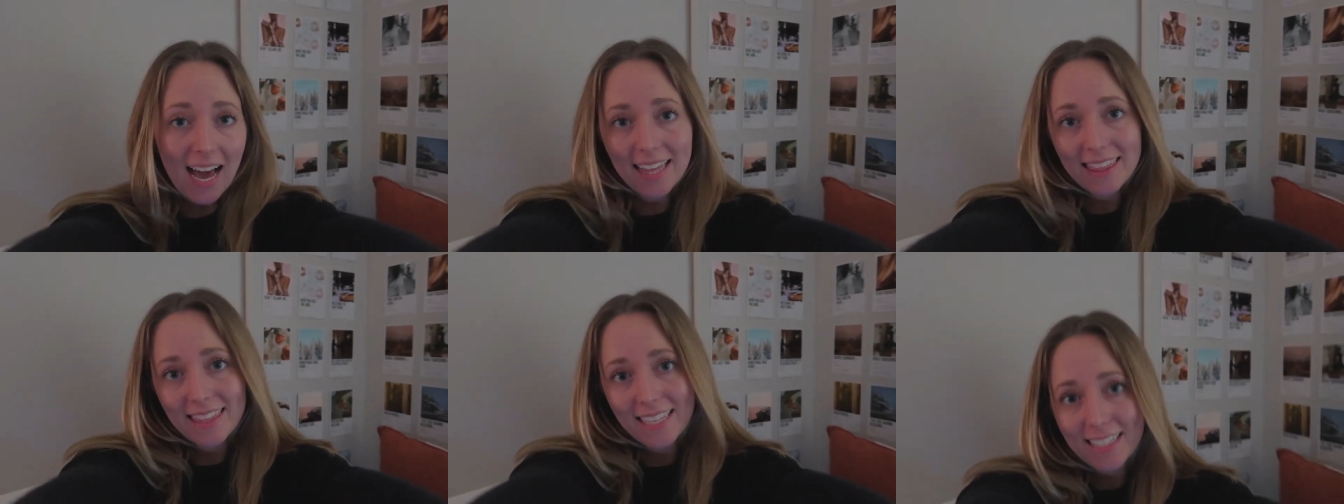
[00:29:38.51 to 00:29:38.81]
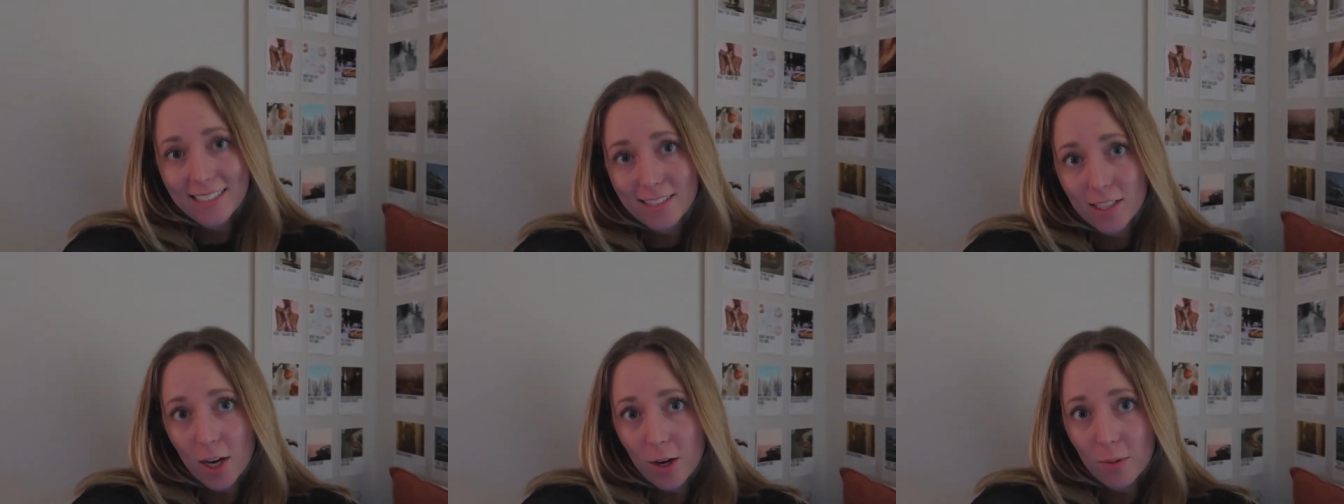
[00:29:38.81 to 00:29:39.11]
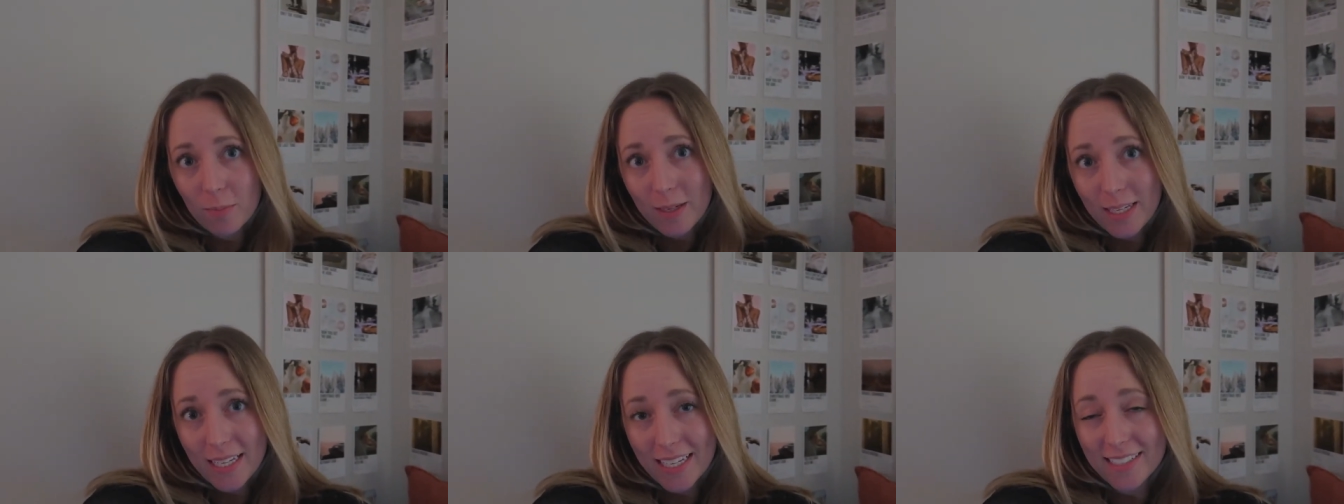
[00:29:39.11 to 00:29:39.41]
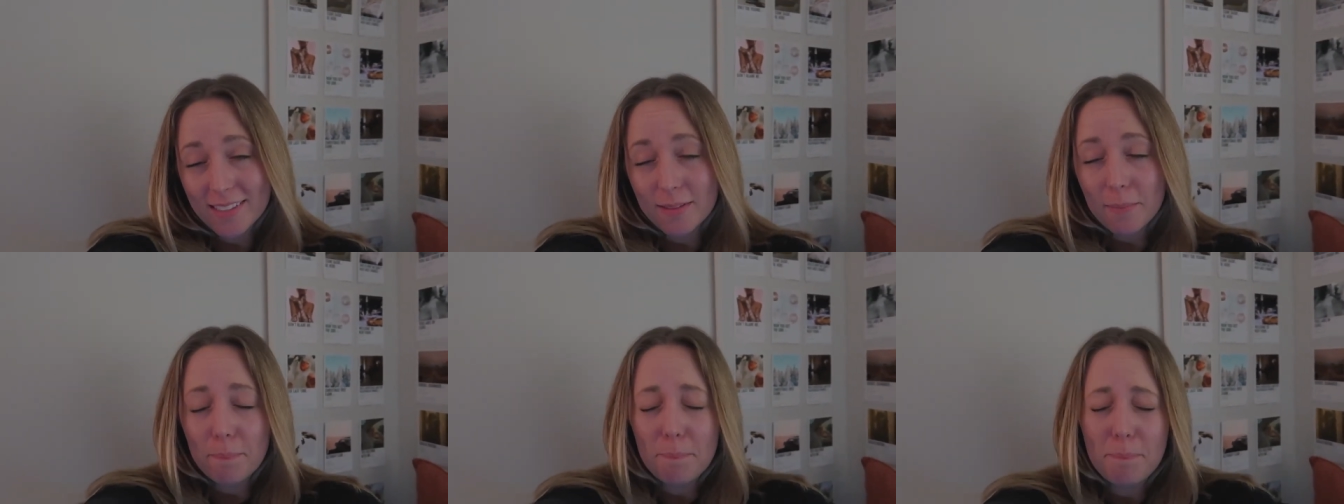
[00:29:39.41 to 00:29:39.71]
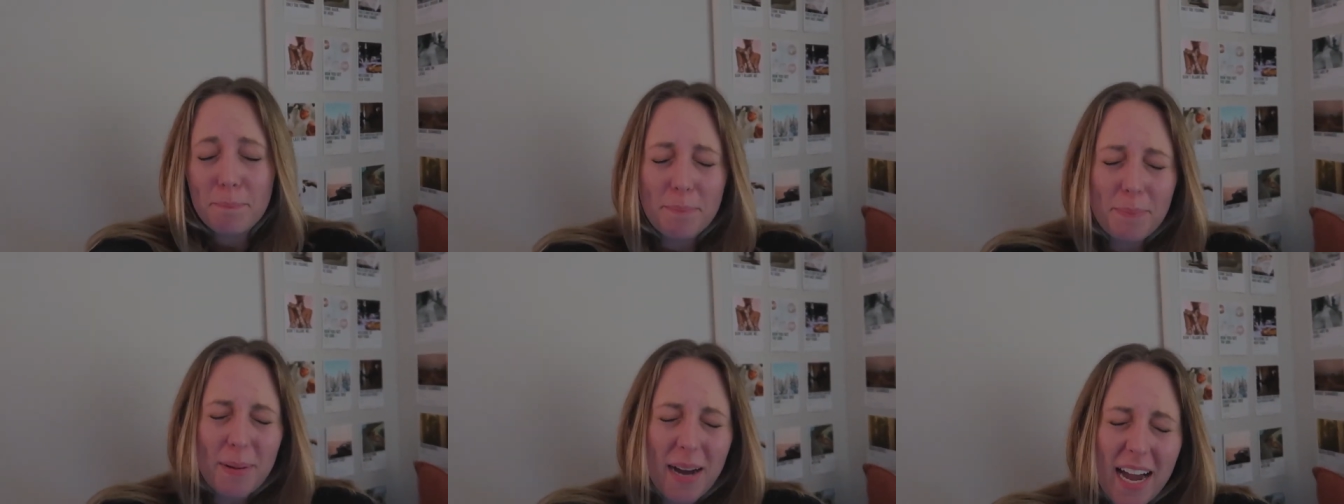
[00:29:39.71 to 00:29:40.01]
I think Tobey is
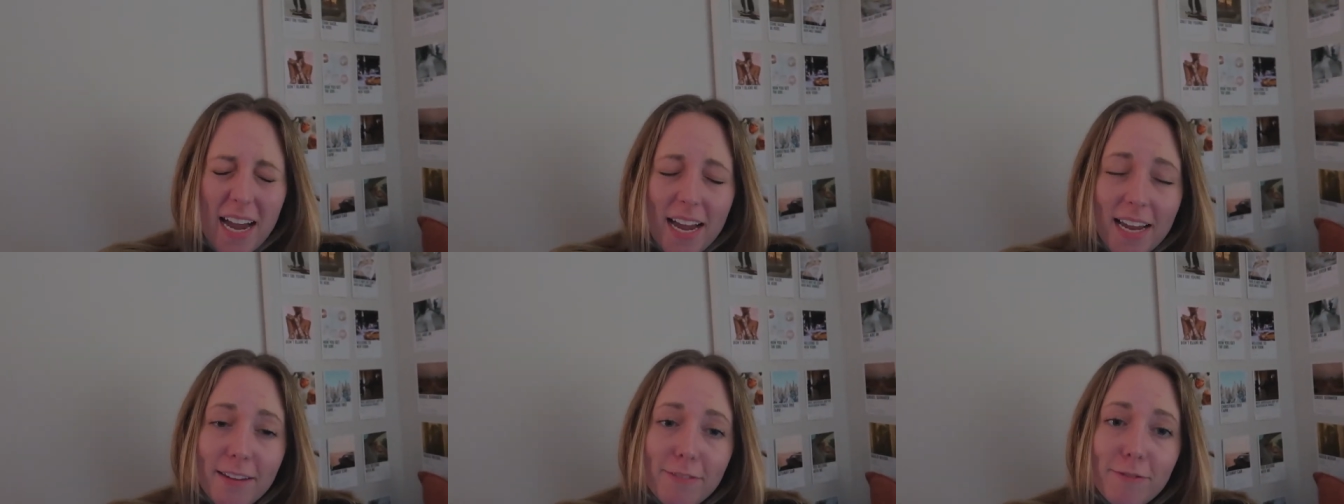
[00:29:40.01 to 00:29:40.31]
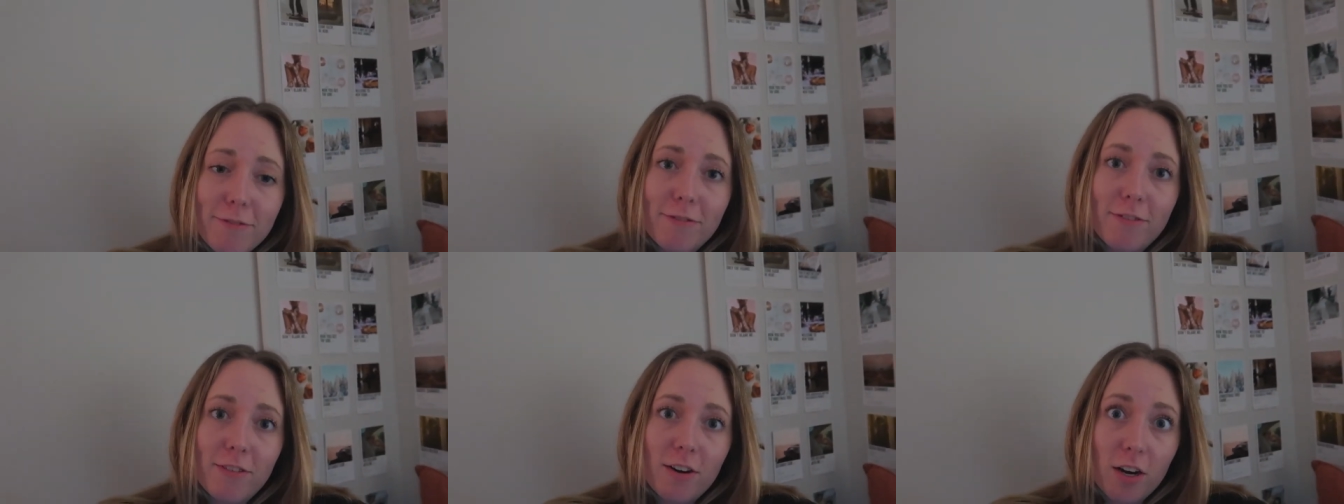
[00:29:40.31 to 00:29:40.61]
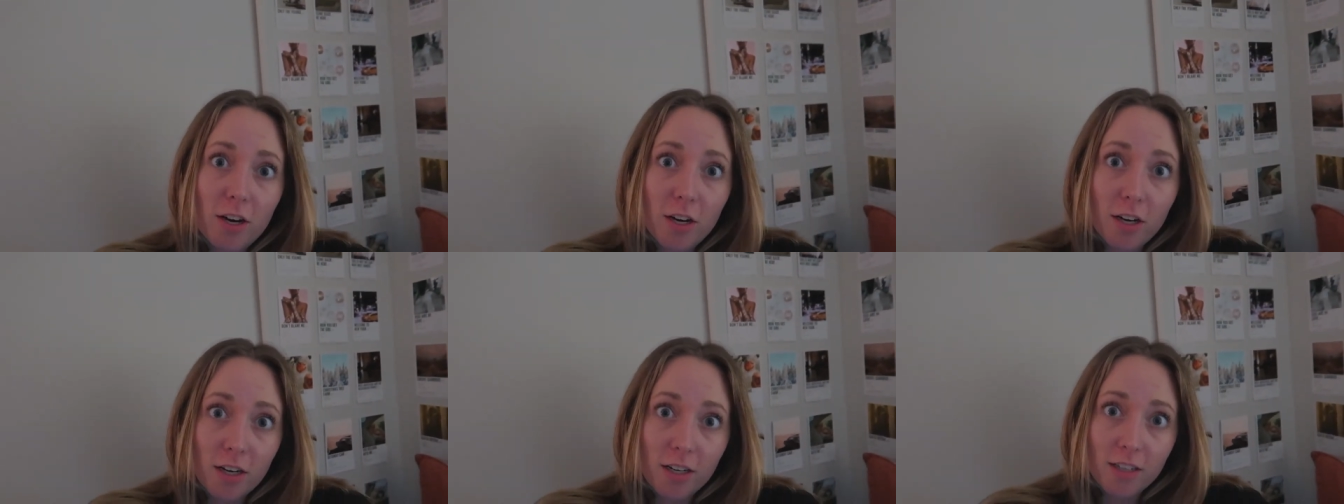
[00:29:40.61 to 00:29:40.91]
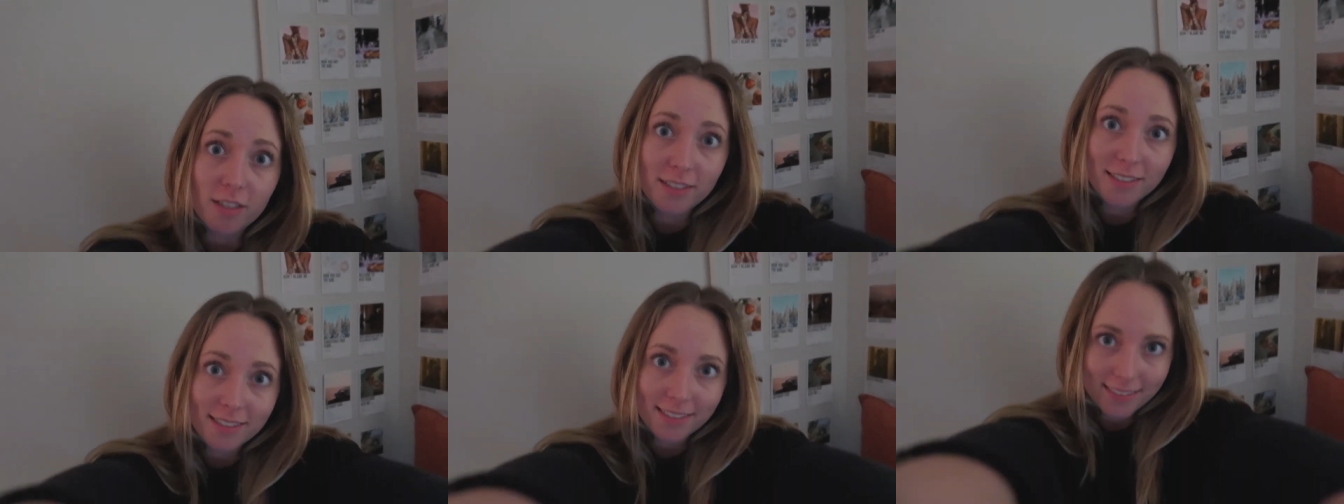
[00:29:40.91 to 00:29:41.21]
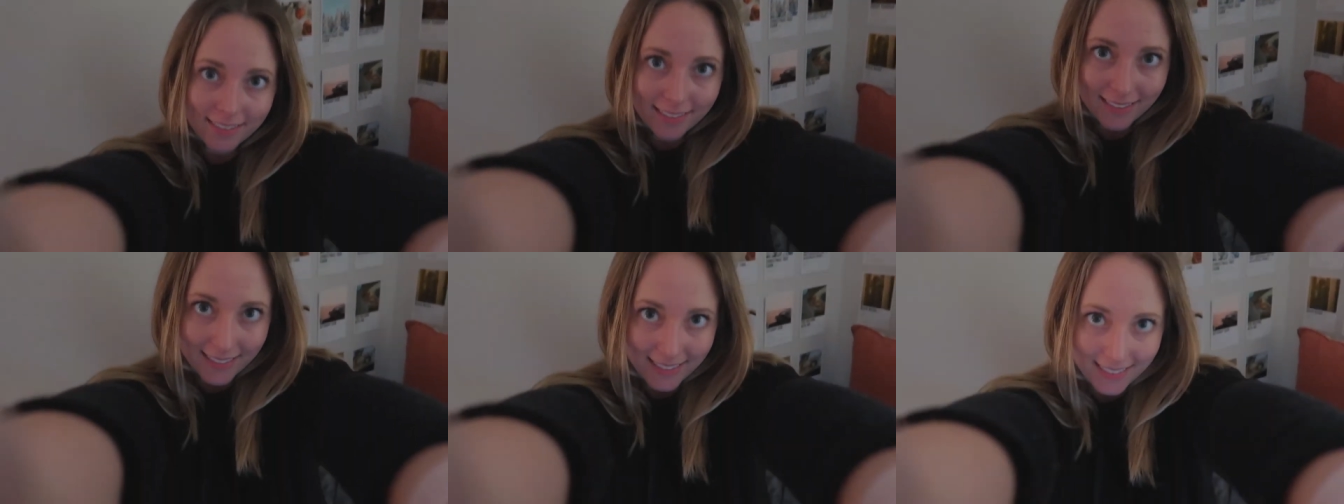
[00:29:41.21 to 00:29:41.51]
by far
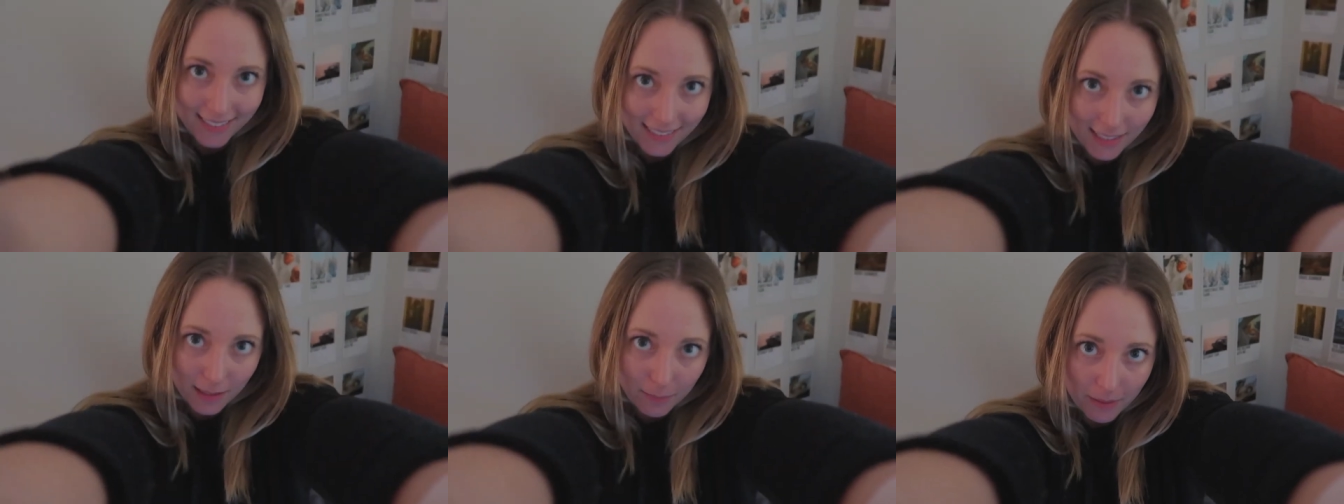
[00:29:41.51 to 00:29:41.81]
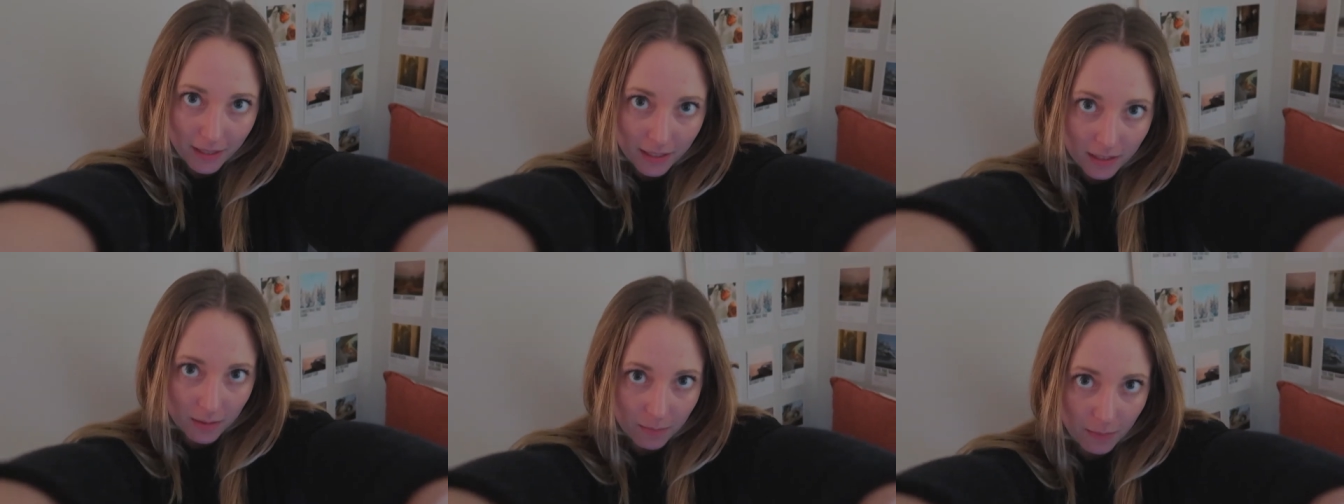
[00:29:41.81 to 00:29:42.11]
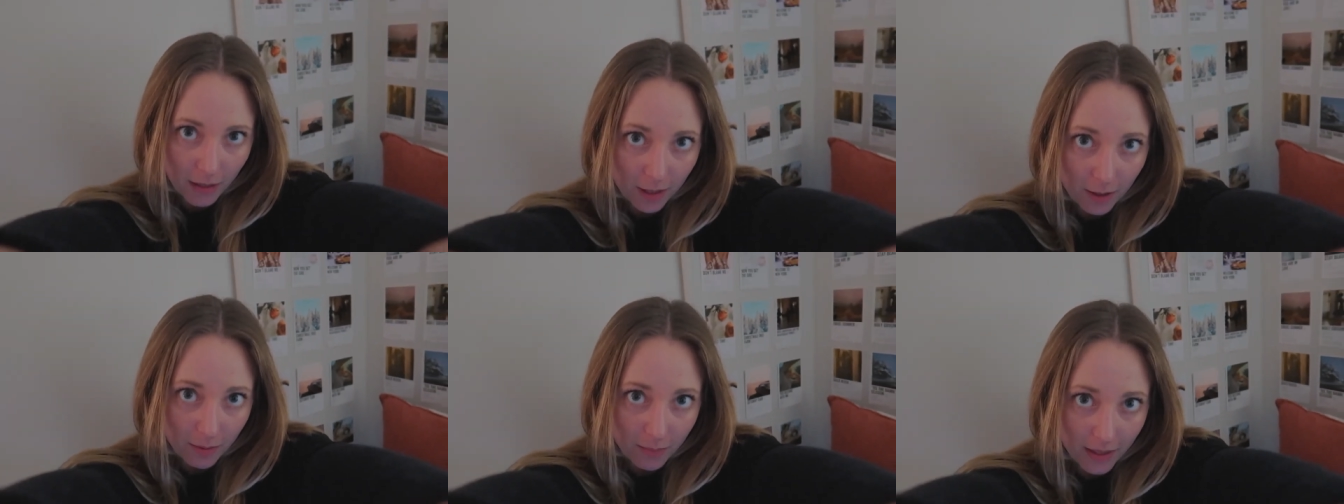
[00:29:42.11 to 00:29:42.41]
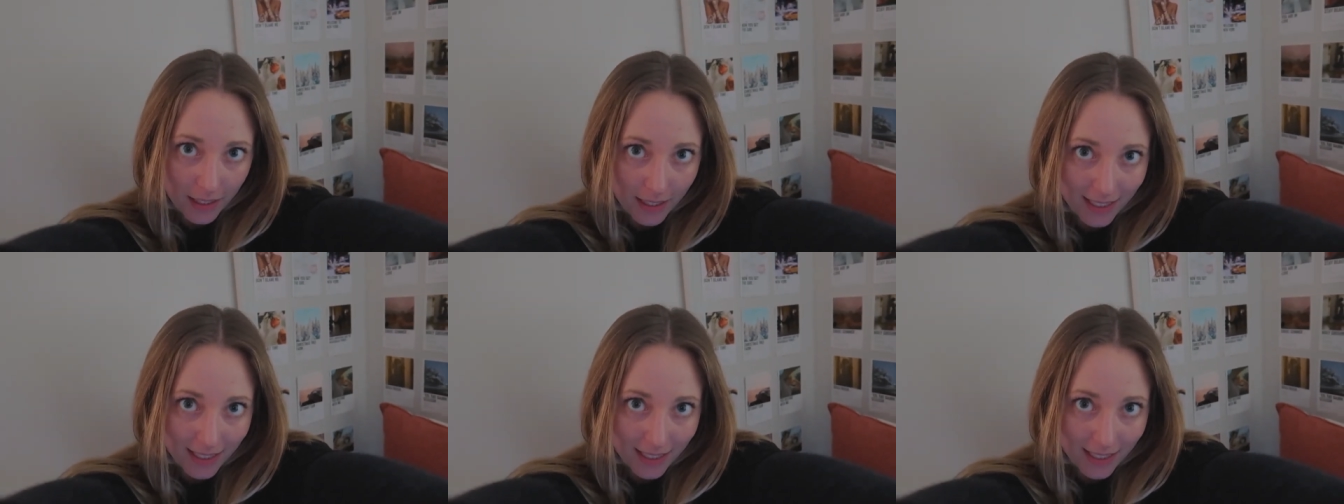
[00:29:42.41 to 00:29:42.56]
the best Spider-Man.